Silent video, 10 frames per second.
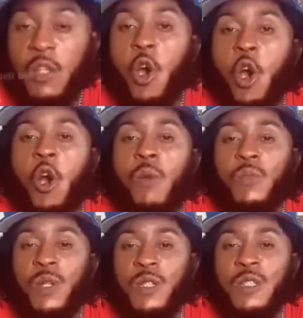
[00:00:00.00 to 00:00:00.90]
The
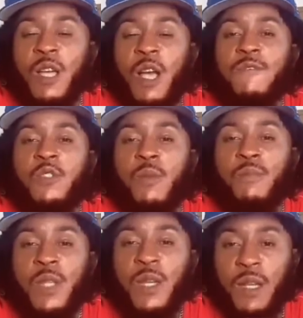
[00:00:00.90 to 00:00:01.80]
humbleness of
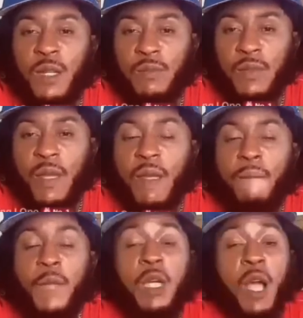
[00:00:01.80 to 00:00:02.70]
Jamaica.
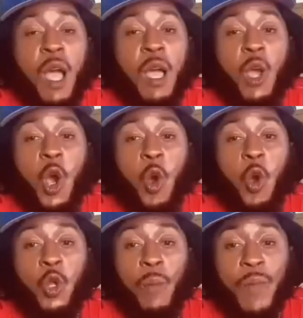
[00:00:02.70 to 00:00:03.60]
Because
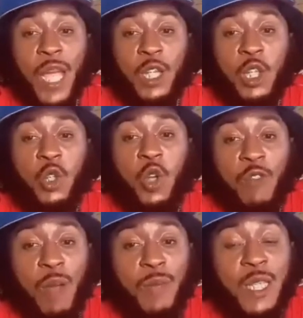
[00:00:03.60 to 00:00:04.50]
when you make the
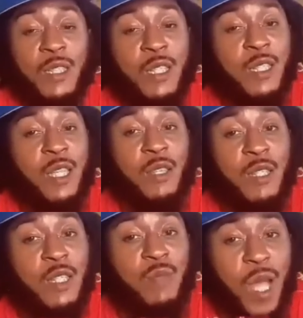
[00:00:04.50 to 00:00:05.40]
government see say
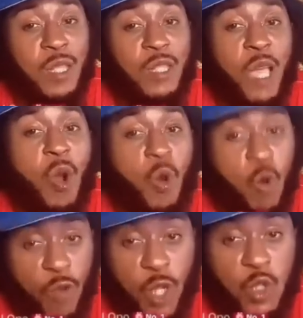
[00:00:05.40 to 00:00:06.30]
this man can
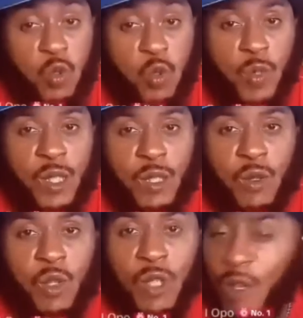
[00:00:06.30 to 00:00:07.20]
overthrow we.
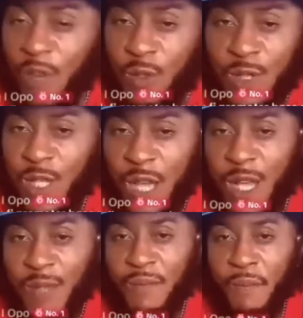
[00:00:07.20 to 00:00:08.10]
When you never know say
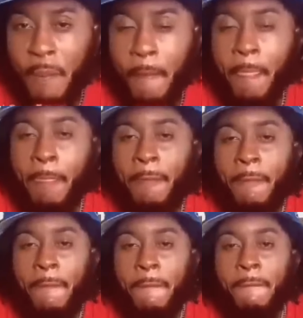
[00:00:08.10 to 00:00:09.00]
that.
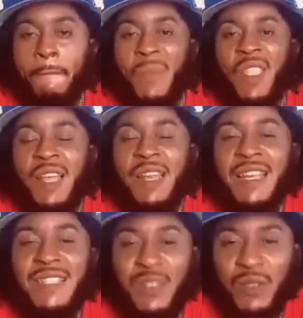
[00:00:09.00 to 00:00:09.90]

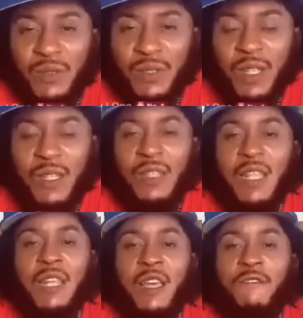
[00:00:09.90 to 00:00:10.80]
Listen,
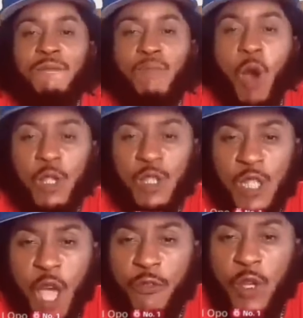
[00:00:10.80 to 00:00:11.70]
then if
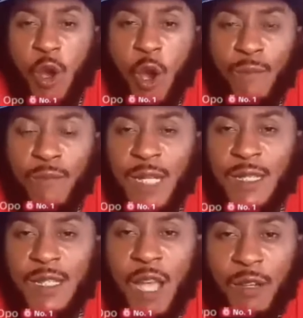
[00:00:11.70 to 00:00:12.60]
Bunty have to humble
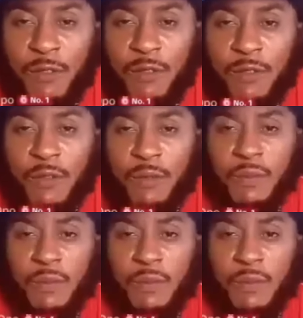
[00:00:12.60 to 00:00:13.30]
himself.